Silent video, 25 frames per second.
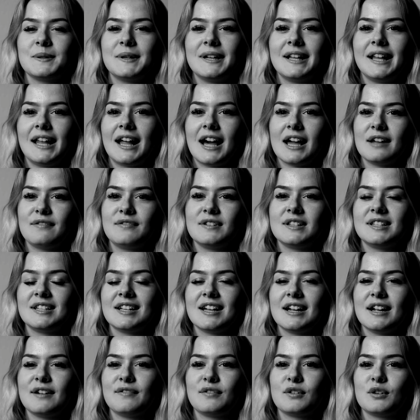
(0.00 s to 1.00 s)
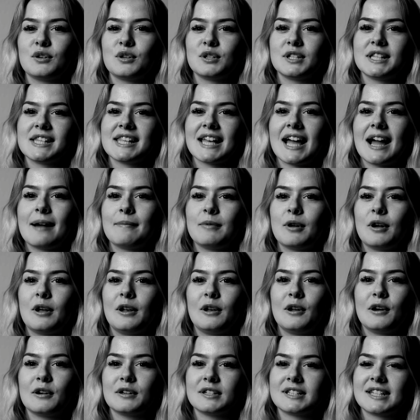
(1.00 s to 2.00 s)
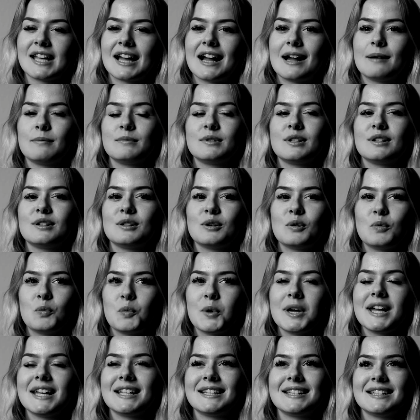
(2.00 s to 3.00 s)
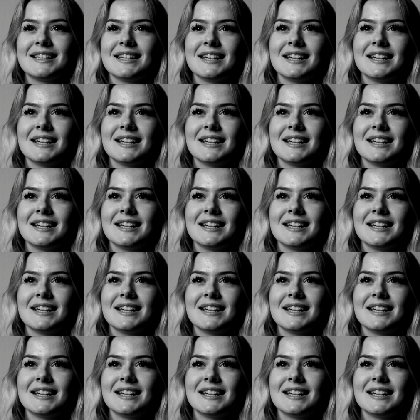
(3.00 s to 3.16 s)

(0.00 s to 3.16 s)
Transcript: in life is you're here for a good time, not a long time, so don't waste